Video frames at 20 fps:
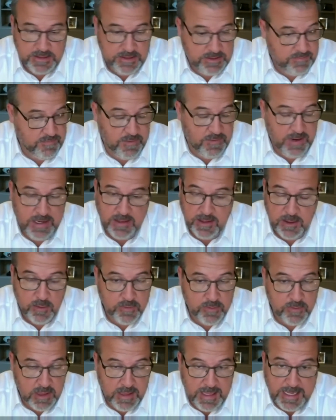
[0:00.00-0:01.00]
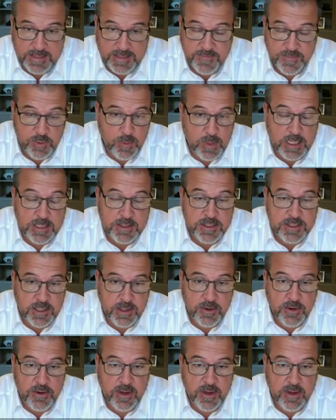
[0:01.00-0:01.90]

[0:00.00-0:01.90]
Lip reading: frankly, over the last few months here.